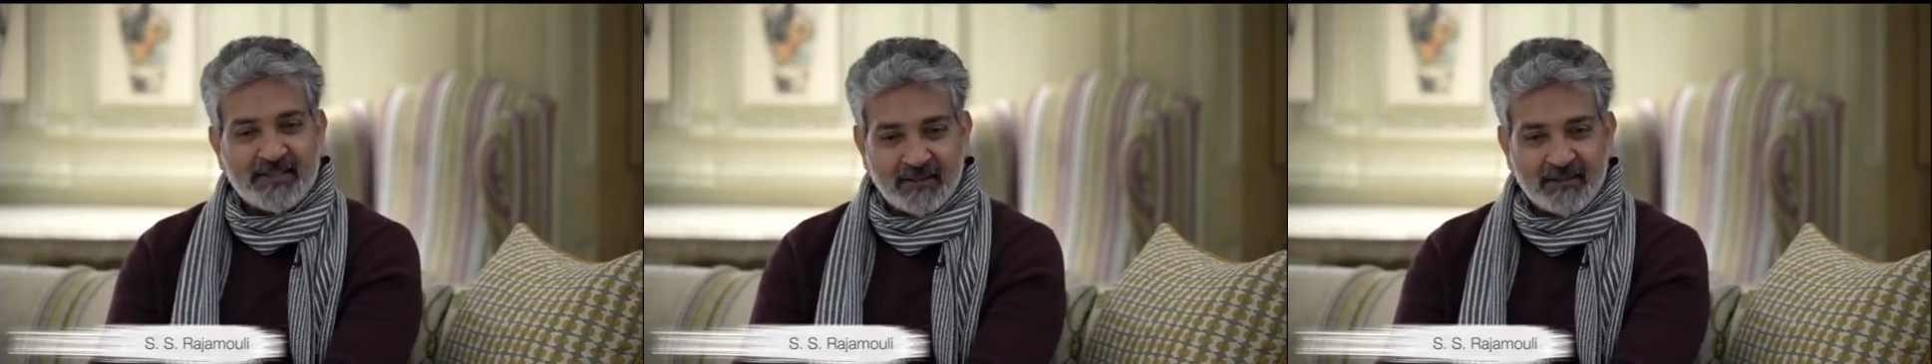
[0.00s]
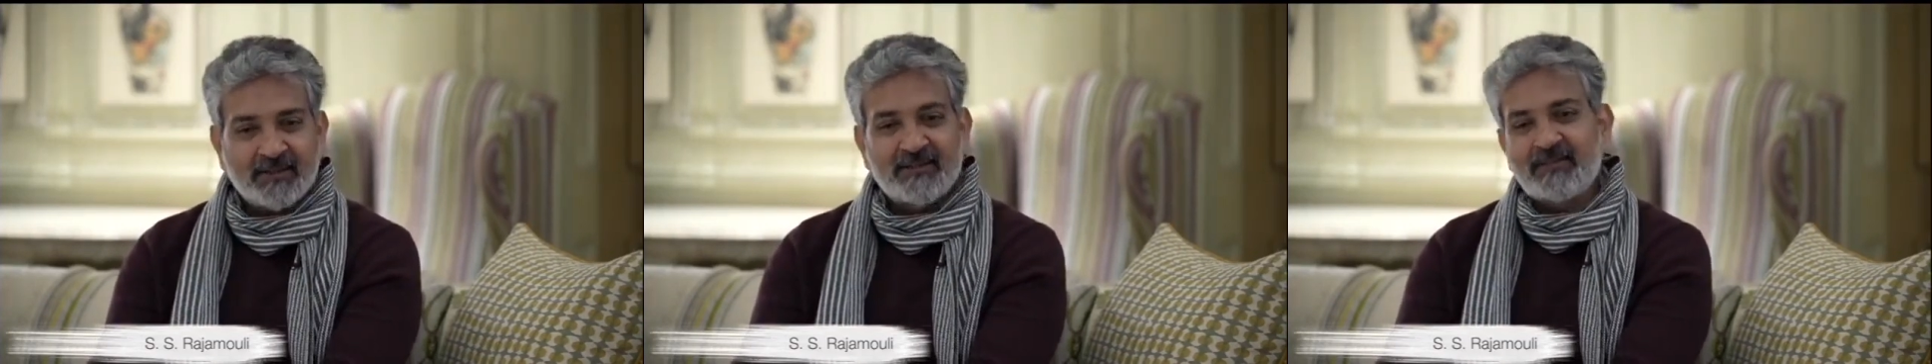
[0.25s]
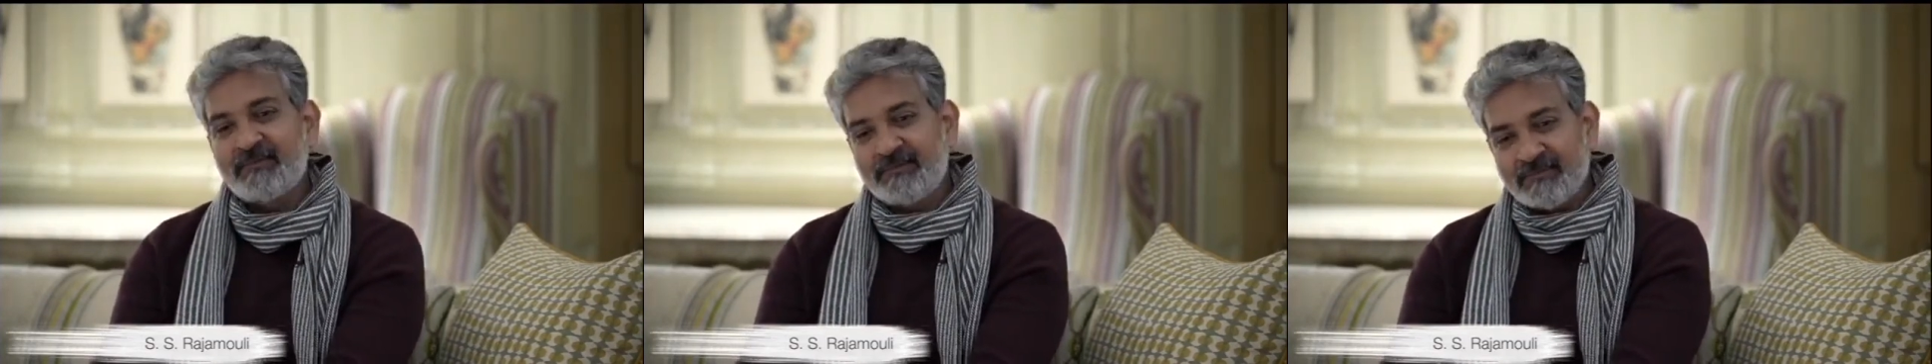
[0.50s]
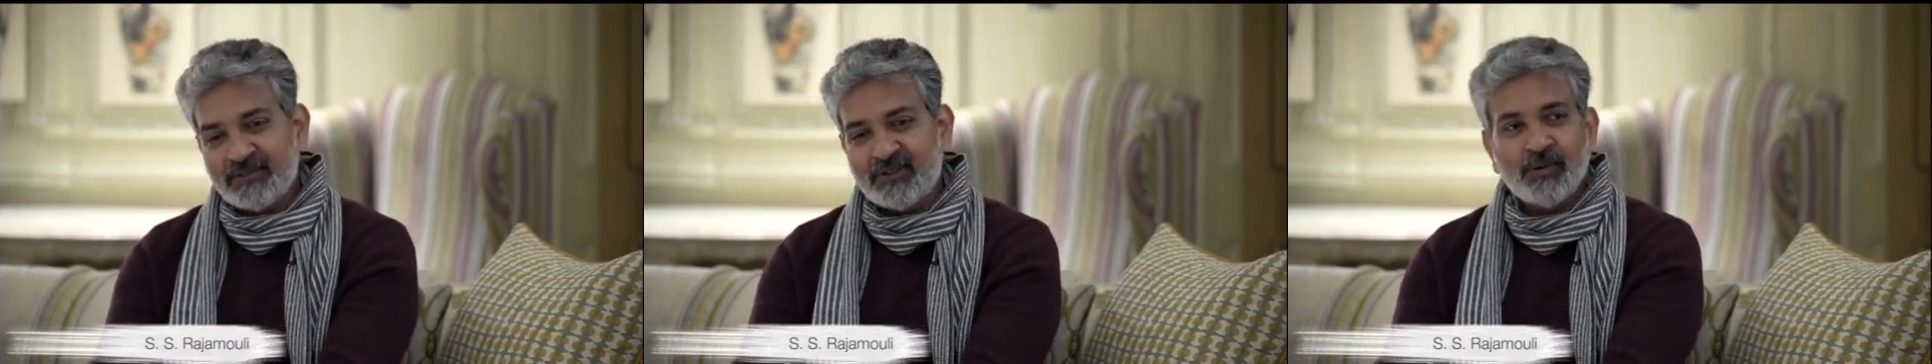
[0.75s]
Mahesh looks
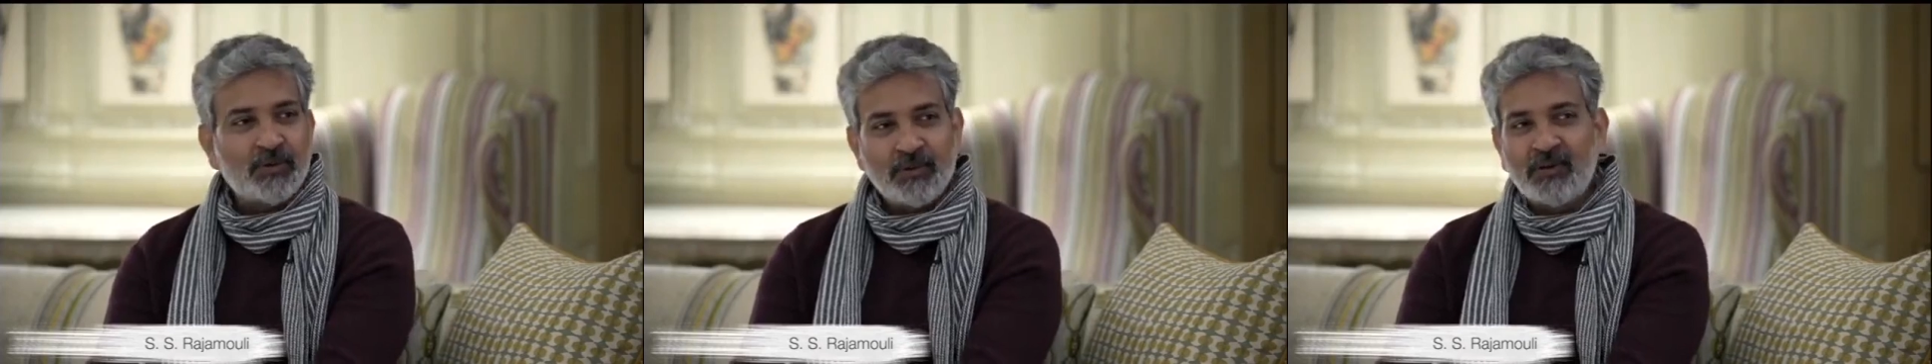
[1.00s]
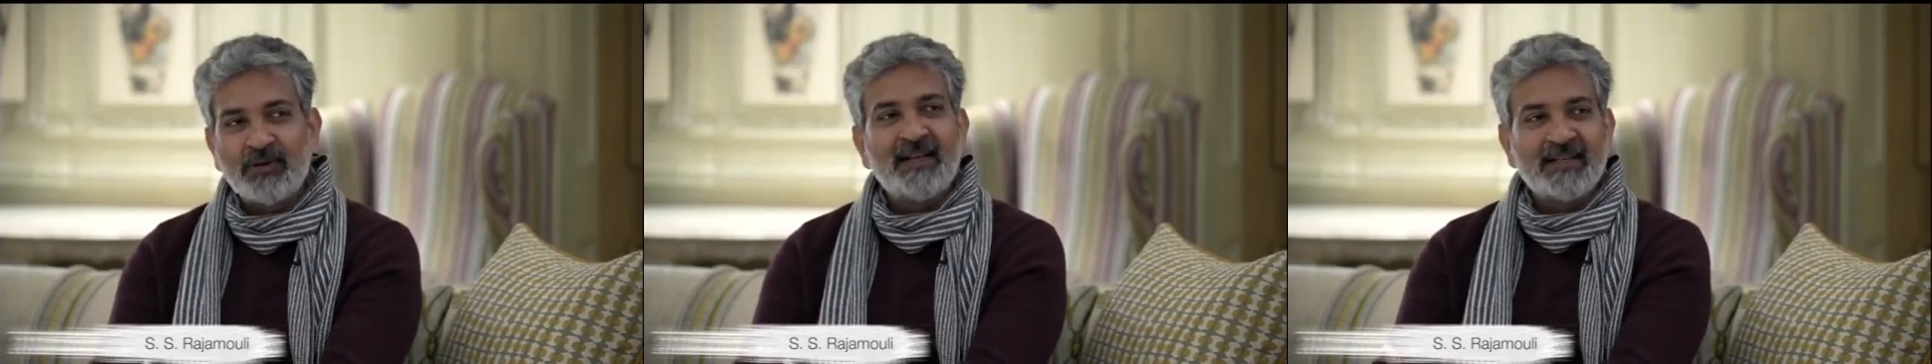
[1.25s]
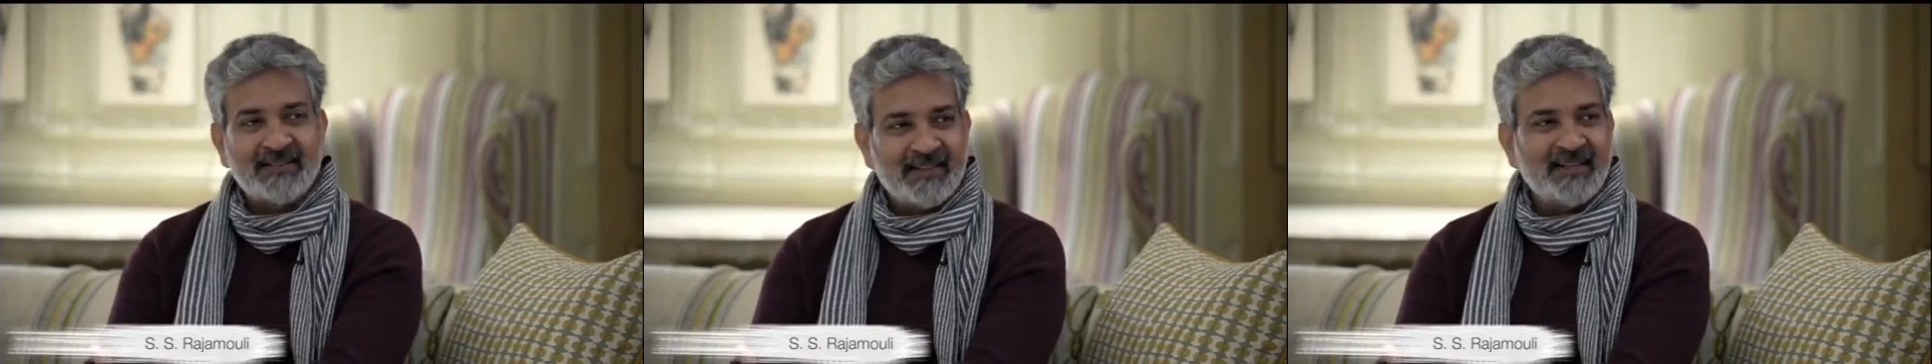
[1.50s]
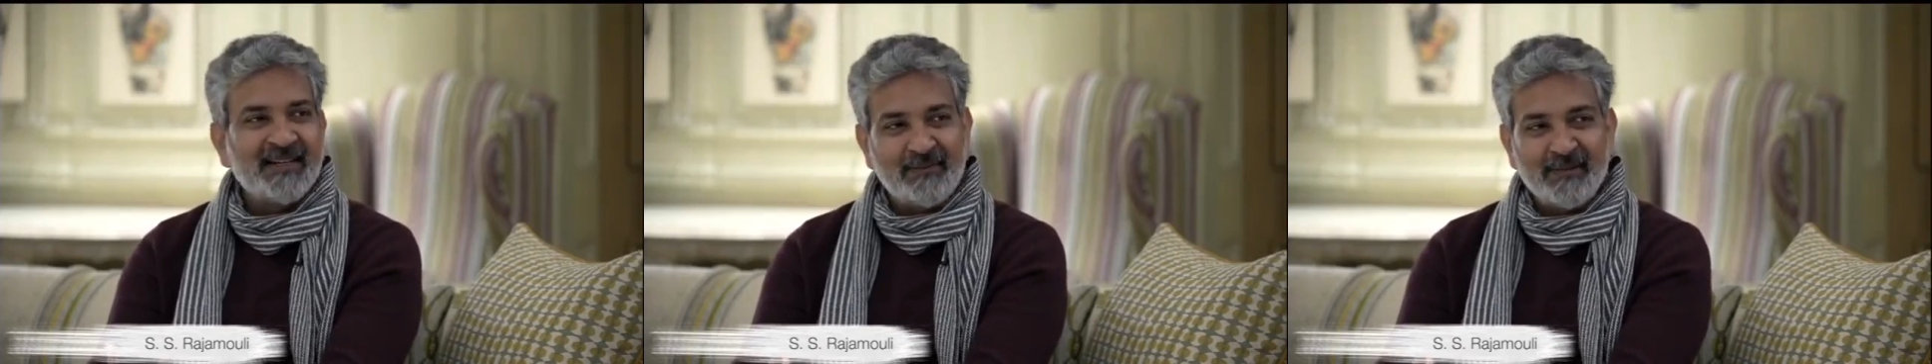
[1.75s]
so good as
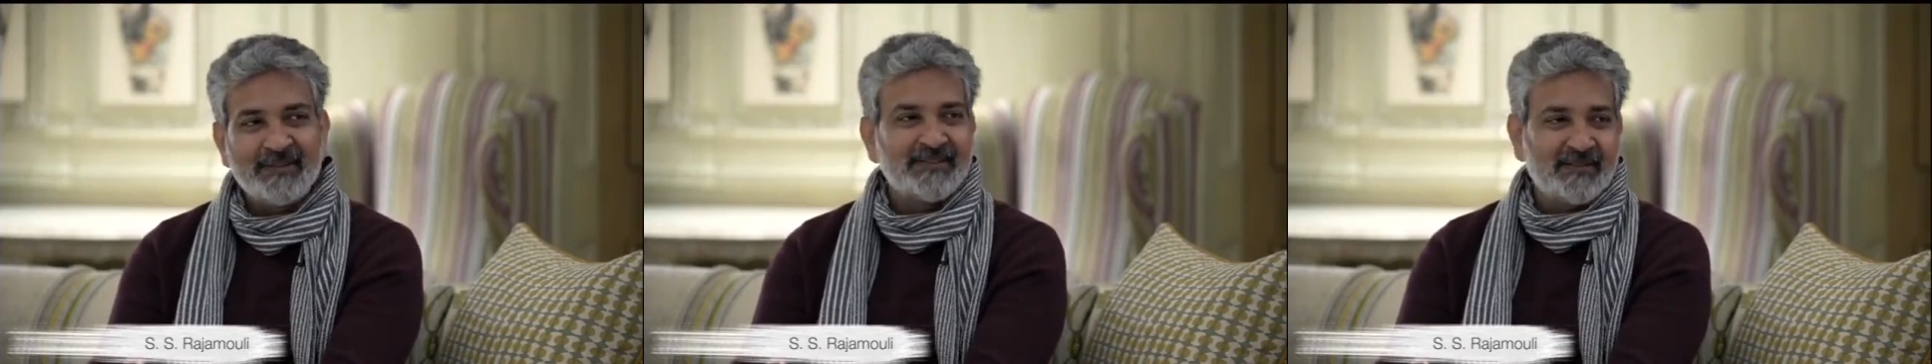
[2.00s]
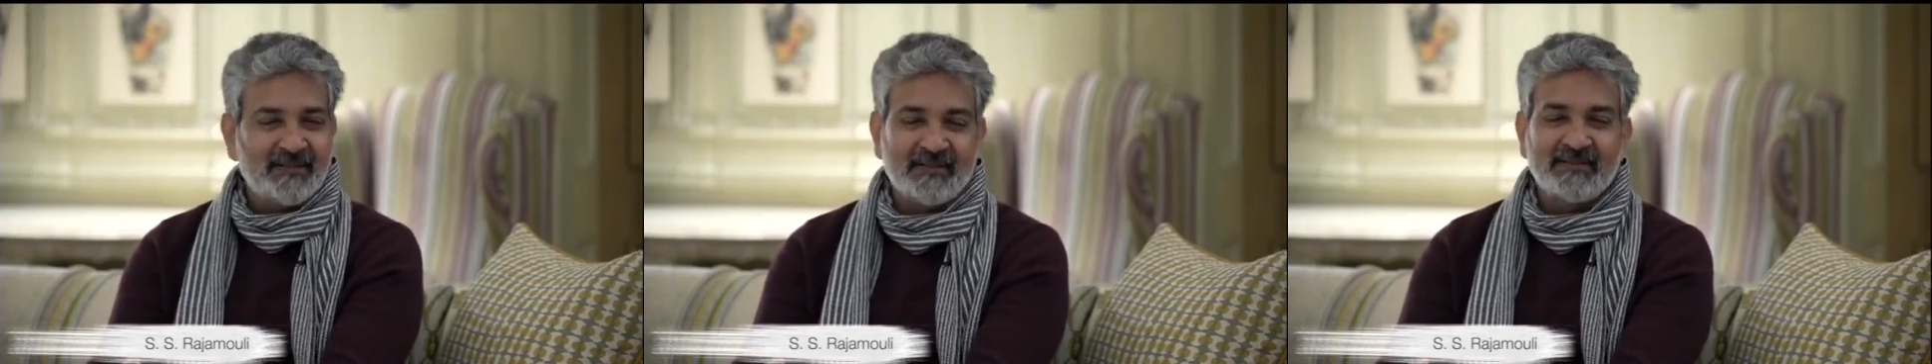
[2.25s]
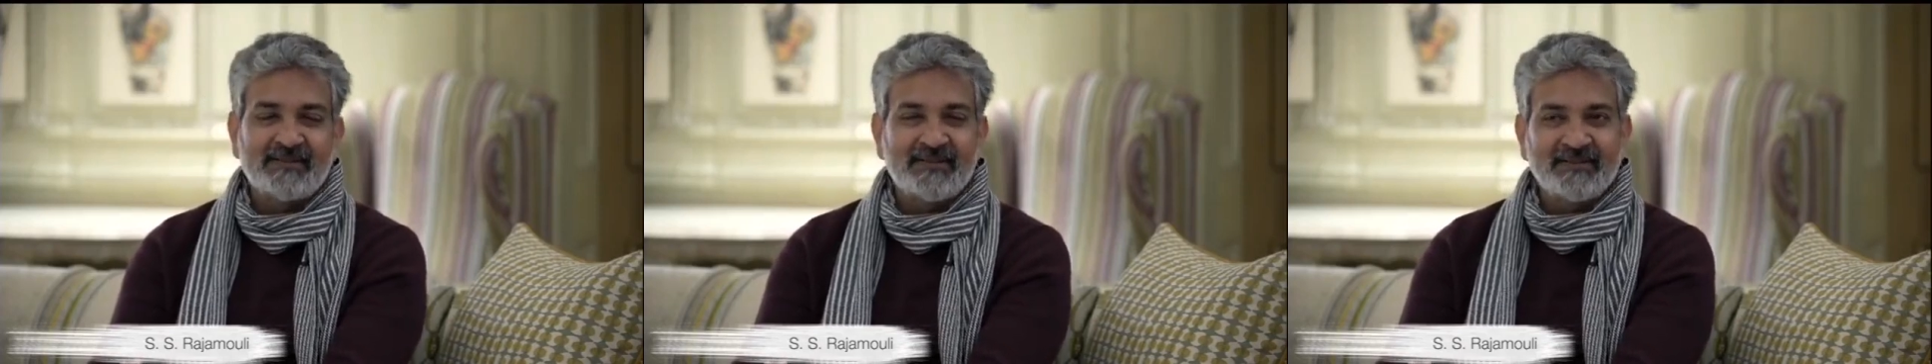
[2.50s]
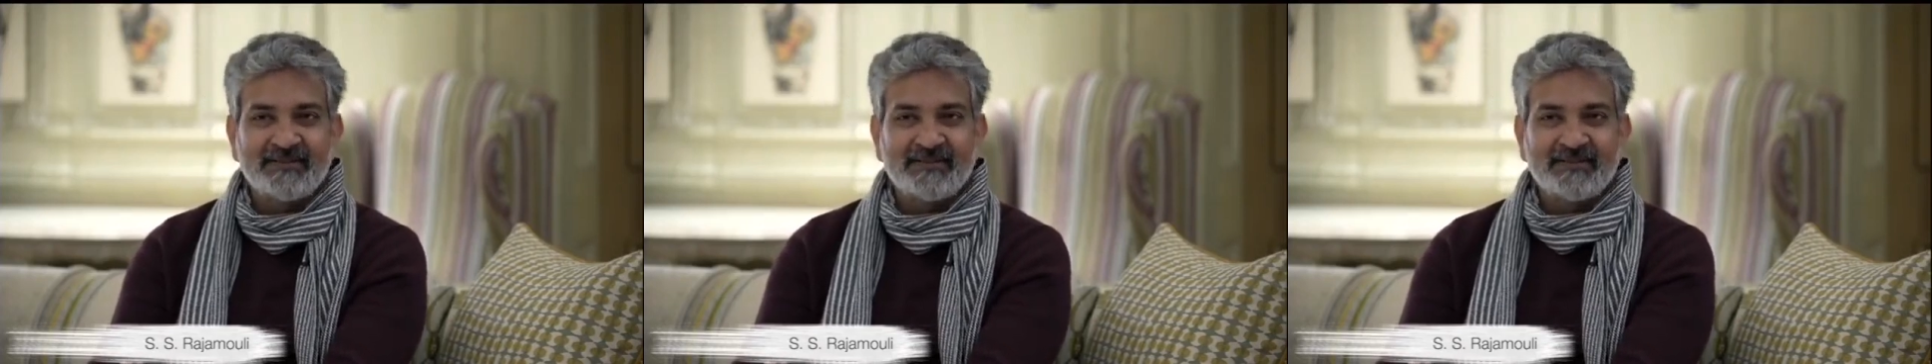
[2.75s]
an adventurer.